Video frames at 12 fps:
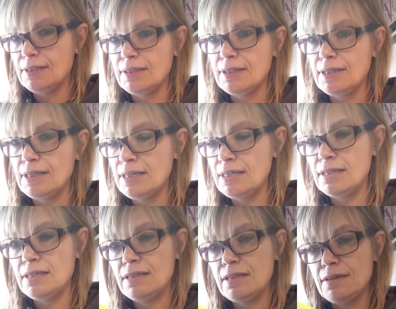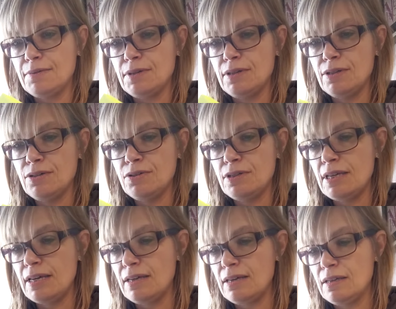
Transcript: Okay, I'm going to cut that.